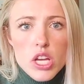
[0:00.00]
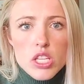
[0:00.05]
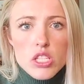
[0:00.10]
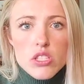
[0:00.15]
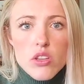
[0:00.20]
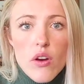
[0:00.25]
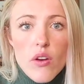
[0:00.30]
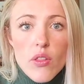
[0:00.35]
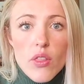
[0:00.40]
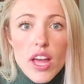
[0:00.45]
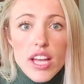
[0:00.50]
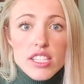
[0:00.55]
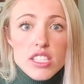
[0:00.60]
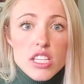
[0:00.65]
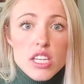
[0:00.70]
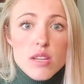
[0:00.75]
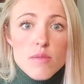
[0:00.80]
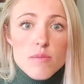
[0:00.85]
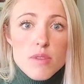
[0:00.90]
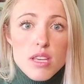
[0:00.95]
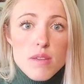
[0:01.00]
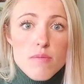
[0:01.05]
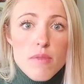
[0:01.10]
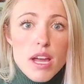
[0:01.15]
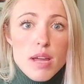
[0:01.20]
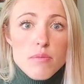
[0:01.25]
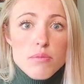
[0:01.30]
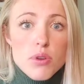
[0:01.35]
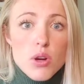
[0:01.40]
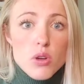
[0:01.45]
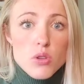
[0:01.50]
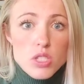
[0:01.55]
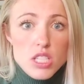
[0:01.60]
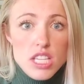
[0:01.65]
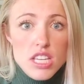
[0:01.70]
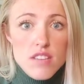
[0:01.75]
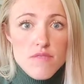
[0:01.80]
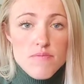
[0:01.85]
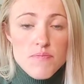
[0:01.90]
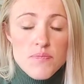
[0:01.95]
So that's going to be my
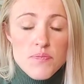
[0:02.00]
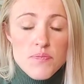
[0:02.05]
protein.